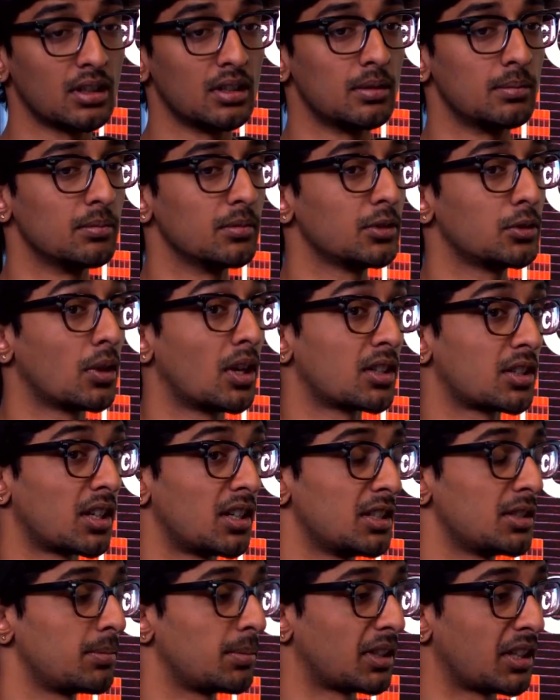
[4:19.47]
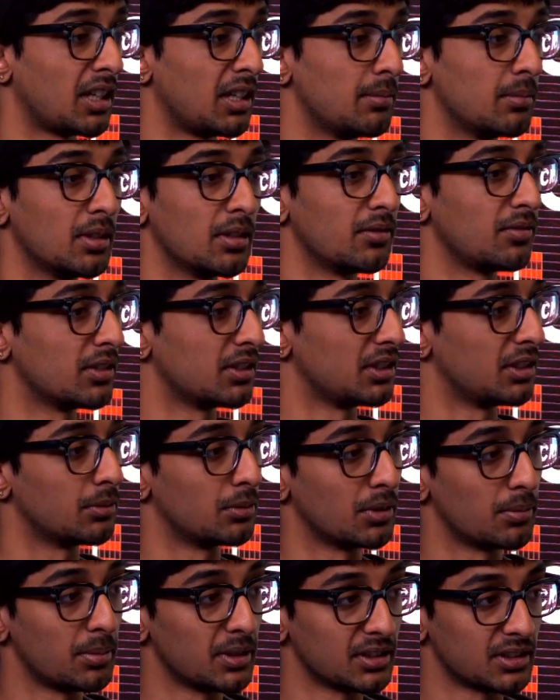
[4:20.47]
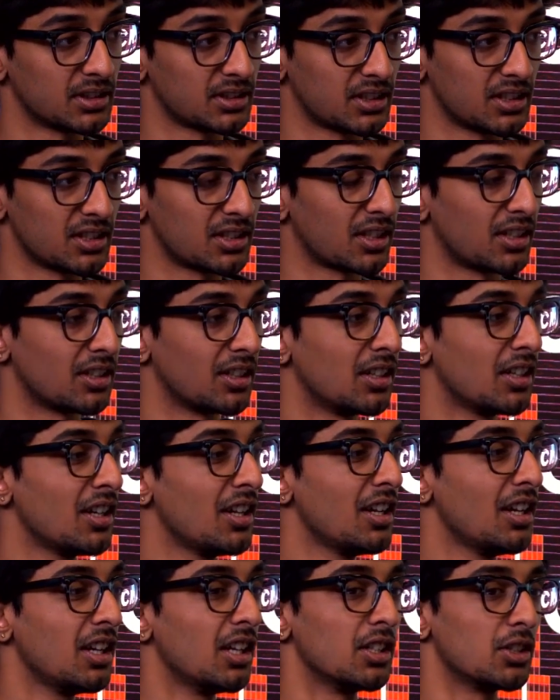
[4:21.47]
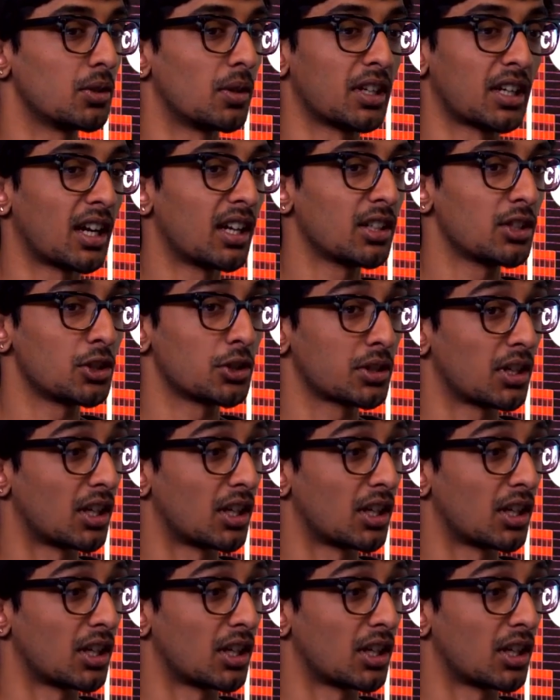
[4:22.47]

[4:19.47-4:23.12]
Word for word: Um, Draw Science became an affiliate with Business Insider, and so I kind of just